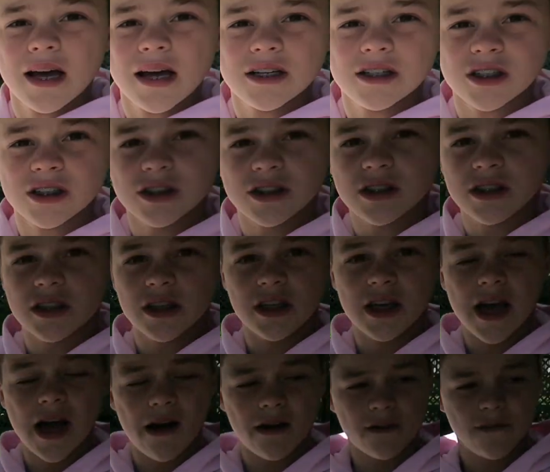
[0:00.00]
ledge and
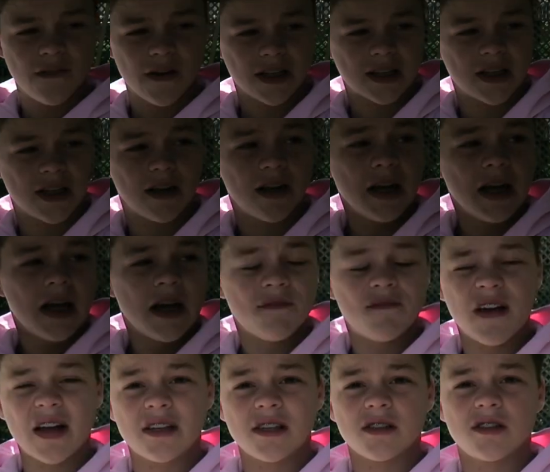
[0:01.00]
see how it affects it.
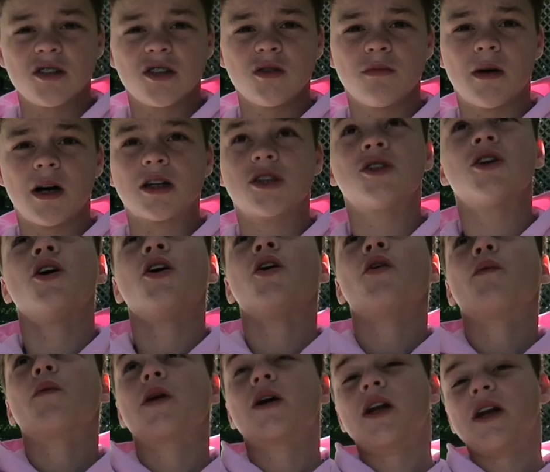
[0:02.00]
If that doesn't do much,
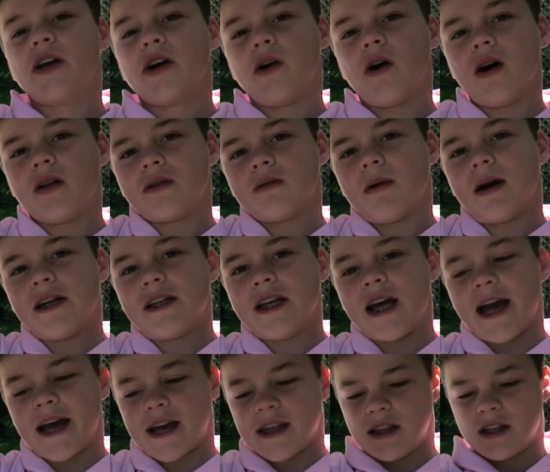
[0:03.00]
we're gonna go on my
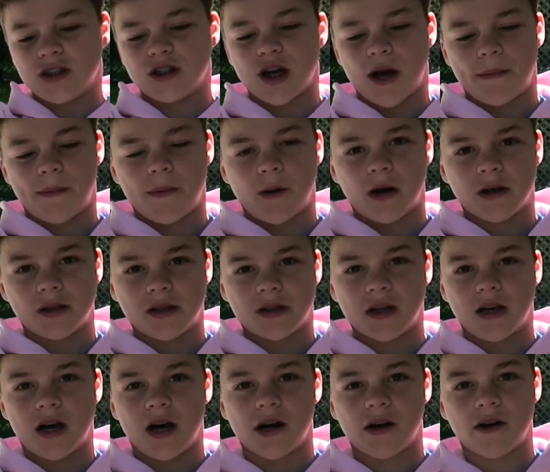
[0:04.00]
deck and then drop it onto
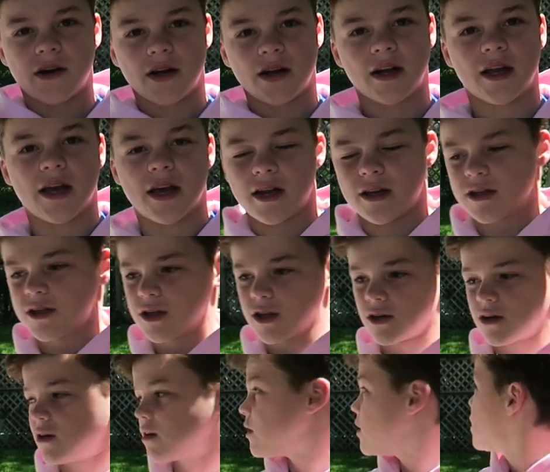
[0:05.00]
the concrete again,
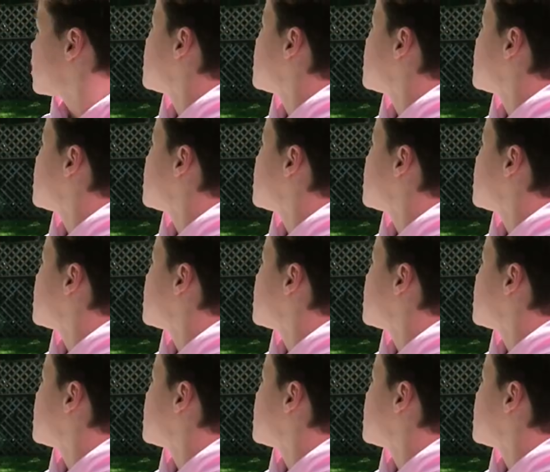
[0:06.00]
so